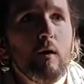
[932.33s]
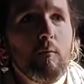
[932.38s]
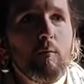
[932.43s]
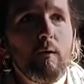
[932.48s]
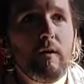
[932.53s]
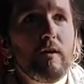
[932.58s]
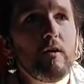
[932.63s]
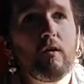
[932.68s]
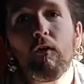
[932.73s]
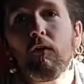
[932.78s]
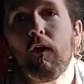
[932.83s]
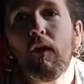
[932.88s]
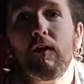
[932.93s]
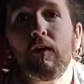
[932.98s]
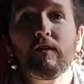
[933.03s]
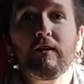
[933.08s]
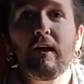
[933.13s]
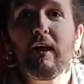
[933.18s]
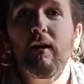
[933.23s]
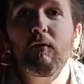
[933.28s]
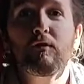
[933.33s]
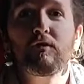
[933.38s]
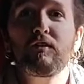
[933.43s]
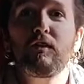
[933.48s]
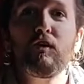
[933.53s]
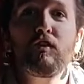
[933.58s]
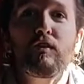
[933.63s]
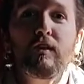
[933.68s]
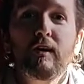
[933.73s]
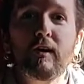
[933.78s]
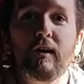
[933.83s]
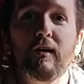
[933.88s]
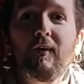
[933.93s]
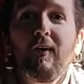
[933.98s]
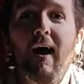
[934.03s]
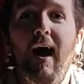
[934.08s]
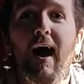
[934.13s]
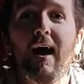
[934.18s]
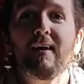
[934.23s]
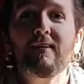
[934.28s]
But the other day I was teaching a
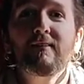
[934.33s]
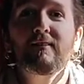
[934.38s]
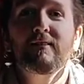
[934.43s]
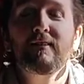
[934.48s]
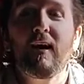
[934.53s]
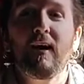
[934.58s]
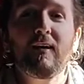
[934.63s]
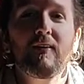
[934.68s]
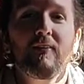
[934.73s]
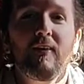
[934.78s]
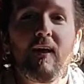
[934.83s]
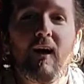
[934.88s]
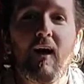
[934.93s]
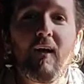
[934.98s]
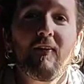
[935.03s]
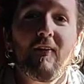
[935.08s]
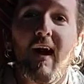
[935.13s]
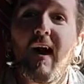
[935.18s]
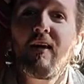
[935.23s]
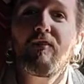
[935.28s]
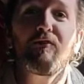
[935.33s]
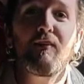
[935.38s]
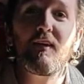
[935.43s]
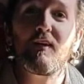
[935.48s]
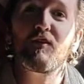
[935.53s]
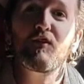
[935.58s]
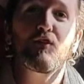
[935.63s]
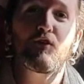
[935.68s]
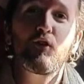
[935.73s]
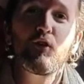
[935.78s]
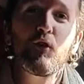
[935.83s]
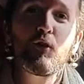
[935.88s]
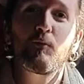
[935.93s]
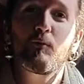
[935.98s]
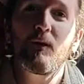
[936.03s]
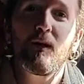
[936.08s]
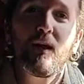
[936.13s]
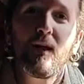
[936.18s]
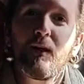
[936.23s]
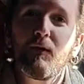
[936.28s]
class online via
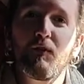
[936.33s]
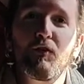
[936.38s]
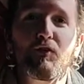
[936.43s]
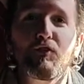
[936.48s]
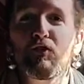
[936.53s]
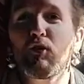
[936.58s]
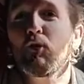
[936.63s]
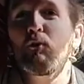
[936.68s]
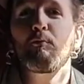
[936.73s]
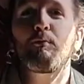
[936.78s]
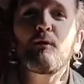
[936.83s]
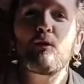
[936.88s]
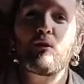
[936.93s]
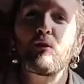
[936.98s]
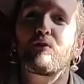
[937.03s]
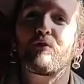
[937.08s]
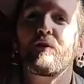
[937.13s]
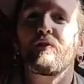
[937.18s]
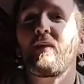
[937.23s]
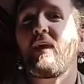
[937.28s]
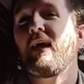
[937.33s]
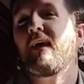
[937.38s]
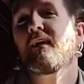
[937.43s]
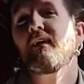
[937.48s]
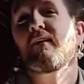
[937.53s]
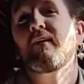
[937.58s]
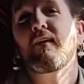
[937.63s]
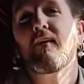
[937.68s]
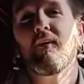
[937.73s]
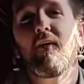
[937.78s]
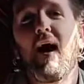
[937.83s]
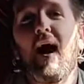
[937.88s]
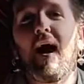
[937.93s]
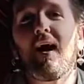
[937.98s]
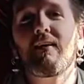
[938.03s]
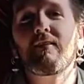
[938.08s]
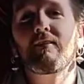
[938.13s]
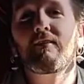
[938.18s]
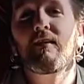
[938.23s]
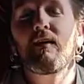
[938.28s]
Zoom, and it was so beautiful. At the end of the
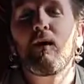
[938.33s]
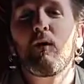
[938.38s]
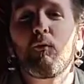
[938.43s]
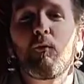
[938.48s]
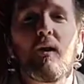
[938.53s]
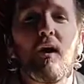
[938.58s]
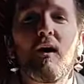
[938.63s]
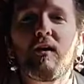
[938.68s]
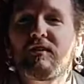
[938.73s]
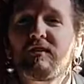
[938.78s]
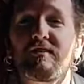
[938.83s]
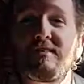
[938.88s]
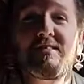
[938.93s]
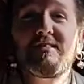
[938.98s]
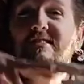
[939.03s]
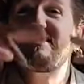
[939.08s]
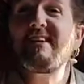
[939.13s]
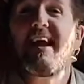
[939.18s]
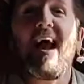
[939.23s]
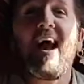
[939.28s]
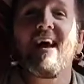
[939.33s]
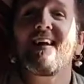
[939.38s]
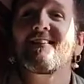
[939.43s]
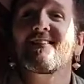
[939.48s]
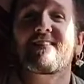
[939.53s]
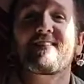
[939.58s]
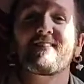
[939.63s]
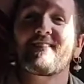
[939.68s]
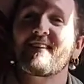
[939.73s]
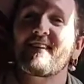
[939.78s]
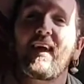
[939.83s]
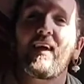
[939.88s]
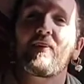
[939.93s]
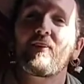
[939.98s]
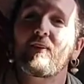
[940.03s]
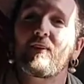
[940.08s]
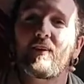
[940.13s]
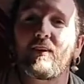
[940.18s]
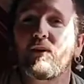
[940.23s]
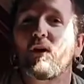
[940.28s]
class, we all just danced
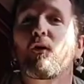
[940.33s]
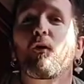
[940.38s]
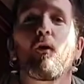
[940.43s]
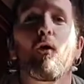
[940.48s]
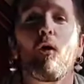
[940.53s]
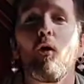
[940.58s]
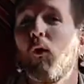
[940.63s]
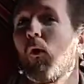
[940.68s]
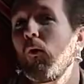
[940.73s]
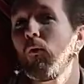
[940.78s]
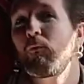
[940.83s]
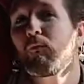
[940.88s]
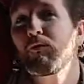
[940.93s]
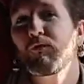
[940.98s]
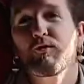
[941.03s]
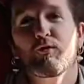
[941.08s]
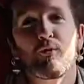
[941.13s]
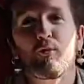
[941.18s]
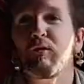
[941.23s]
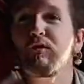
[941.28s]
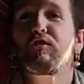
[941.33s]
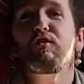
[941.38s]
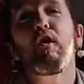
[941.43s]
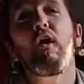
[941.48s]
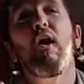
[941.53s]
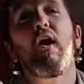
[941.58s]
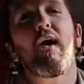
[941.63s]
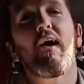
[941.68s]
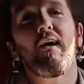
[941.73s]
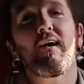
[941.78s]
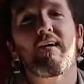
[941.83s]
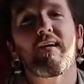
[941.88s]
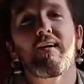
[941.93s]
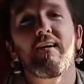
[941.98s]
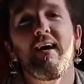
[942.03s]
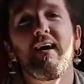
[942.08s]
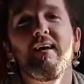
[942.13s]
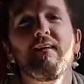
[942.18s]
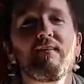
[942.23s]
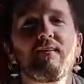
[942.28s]
together in our homes to a song.
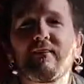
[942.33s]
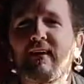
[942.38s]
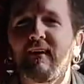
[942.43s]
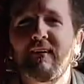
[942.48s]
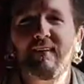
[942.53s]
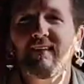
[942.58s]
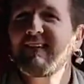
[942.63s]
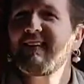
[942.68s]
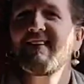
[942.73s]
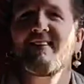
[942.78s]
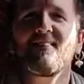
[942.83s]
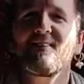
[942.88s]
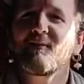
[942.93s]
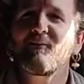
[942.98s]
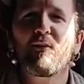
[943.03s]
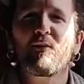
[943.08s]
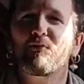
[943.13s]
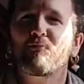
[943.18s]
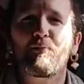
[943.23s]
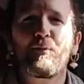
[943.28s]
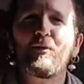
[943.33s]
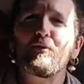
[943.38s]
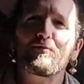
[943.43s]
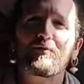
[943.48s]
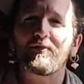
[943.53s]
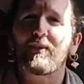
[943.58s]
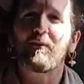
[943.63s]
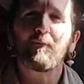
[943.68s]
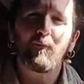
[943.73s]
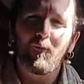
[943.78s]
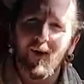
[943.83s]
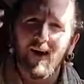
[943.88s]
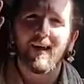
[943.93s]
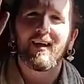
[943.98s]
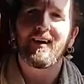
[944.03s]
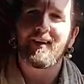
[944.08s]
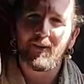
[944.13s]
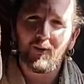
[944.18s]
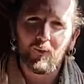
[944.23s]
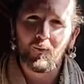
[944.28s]
And it was like the most beautiful thing.
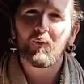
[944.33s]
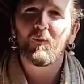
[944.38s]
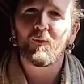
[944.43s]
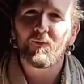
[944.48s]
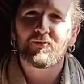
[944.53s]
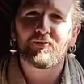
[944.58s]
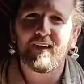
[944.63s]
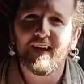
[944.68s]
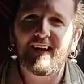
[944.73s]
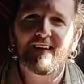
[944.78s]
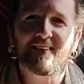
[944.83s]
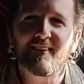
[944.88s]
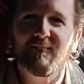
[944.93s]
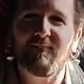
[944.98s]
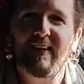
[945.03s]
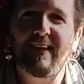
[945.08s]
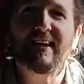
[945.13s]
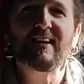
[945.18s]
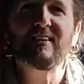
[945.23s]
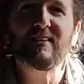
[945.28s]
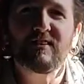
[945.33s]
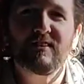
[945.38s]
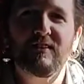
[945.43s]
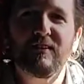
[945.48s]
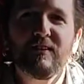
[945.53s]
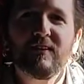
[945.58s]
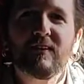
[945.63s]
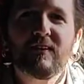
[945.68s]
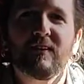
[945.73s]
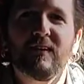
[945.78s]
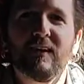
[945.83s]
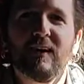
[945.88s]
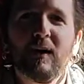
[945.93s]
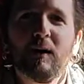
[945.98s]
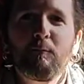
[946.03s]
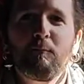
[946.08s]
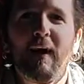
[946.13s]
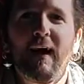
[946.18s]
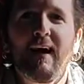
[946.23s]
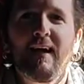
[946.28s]
What cool thing that we can do
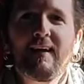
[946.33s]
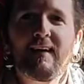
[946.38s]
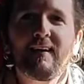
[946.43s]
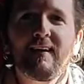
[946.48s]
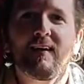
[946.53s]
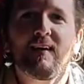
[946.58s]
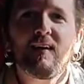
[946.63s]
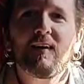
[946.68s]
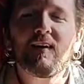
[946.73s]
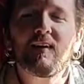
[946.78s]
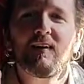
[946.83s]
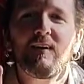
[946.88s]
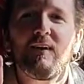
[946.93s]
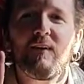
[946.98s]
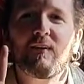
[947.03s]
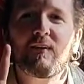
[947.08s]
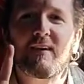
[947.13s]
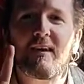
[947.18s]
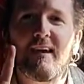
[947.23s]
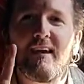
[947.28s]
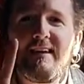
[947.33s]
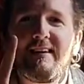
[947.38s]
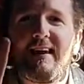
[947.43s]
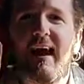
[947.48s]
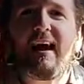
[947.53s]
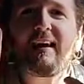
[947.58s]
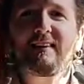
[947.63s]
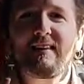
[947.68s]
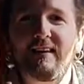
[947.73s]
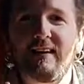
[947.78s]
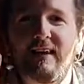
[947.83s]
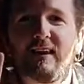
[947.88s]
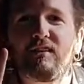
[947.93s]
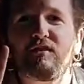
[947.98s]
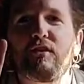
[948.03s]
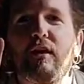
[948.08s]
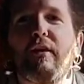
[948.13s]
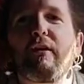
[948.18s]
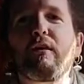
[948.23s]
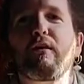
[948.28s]
by, connecting
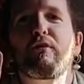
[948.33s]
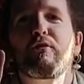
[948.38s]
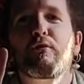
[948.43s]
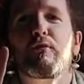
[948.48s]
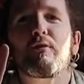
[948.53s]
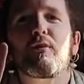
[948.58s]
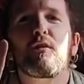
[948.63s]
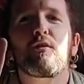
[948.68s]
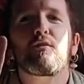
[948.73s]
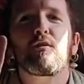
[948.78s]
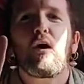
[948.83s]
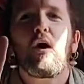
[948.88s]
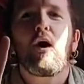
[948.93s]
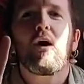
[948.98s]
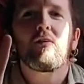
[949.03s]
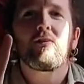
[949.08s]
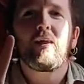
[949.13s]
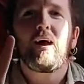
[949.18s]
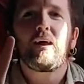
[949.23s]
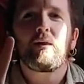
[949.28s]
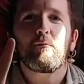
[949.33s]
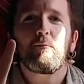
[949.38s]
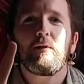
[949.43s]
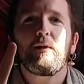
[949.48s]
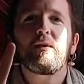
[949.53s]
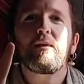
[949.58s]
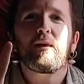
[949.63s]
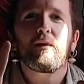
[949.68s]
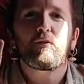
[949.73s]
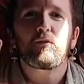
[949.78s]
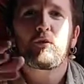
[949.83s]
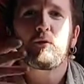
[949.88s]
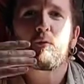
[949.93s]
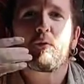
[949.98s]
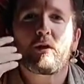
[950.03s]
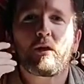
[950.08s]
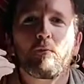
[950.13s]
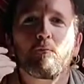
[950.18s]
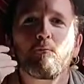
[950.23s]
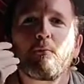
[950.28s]
each other through these online mediums, that
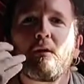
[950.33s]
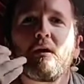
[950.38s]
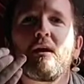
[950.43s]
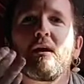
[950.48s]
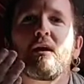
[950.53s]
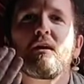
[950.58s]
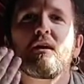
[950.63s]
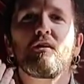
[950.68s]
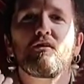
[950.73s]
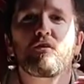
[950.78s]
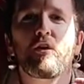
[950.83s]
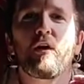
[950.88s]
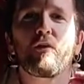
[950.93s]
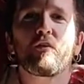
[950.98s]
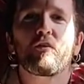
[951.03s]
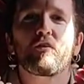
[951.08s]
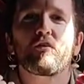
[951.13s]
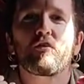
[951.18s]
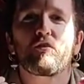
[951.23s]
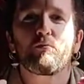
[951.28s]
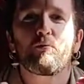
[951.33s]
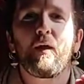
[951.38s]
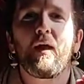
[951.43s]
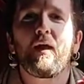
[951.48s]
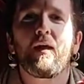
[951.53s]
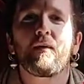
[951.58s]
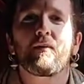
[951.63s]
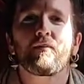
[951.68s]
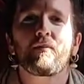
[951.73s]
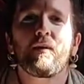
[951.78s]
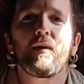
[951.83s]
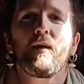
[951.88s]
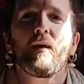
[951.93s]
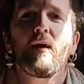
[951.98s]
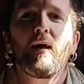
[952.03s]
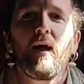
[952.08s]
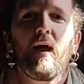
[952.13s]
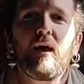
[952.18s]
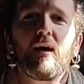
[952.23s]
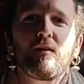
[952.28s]
we can be in each other's space
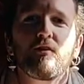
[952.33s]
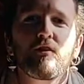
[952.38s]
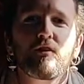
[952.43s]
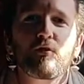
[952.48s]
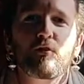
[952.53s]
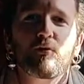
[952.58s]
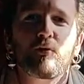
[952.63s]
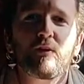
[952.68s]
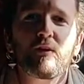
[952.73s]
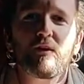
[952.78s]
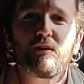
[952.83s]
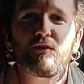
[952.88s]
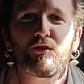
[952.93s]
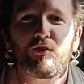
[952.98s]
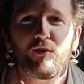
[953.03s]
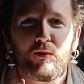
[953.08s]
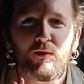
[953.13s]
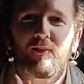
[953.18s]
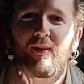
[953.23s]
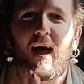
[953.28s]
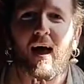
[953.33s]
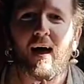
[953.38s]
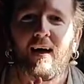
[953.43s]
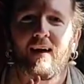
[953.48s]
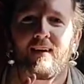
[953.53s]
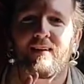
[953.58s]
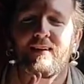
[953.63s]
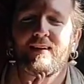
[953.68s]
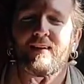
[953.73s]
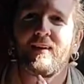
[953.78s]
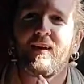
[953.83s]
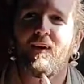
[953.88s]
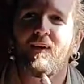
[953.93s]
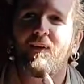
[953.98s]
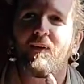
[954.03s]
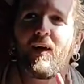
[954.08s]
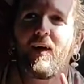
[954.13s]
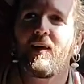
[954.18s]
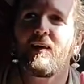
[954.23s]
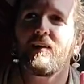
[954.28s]
and just really do that,
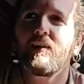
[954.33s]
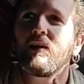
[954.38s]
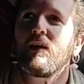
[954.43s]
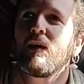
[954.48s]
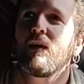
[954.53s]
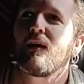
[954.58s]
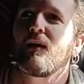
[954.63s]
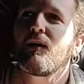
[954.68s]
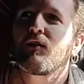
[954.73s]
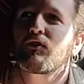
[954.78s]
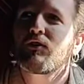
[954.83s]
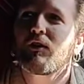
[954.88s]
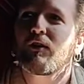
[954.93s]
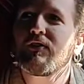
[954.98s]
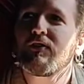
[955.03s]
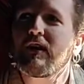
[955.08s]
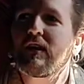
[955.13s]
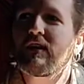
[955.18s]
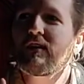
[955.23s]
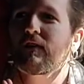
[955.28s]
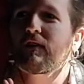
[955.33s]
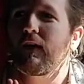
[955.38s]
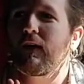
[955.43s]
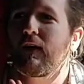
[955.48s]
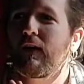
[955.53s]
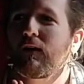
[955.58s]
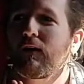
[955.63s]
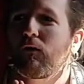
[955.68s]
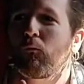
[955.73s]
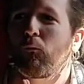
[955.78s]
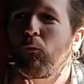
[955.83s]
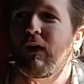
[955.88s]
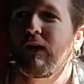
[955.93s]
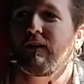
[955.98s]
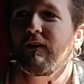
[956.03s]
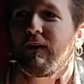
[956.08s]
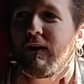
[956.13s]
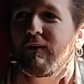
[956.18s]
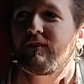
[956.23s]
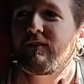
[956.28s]
And so I think that what
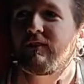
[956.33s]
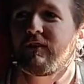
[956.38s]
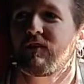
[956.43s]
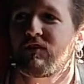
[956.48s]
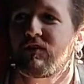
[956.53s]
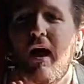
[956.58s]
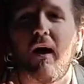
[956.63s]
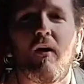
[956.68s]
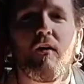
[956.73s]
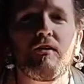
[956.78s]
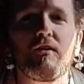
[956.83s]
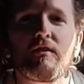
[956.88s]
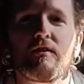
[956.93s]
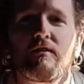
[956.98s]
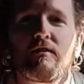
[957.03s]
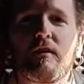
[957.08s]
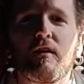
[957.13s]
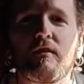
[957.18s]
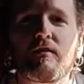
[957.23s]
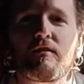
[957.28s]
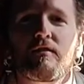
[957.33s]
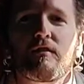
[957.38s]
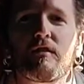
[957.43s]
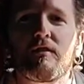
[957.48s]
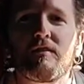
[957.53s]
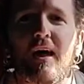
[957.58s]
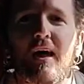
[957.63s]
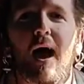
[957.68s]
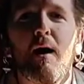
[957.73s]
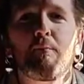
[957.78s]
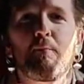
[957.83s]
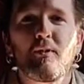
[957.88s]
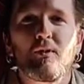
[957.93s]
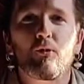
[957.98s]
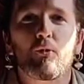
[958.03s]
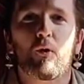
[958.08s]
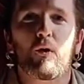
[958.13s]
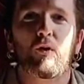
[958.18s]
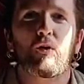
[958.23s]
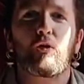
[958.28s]
it does is it challenges us to tap
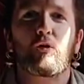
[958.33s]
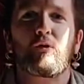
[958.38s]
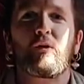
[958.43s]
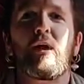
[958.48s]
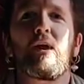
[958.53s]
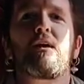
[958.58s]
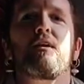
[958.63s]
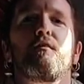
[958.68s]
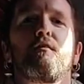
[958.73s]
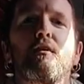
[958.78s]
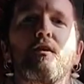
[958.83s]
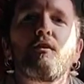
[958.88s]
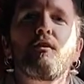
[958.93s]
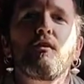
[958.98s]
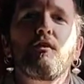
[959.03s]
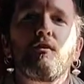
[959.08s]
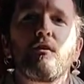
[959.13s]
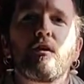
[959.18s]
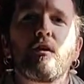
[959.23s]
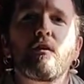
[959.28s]
into our creative energy.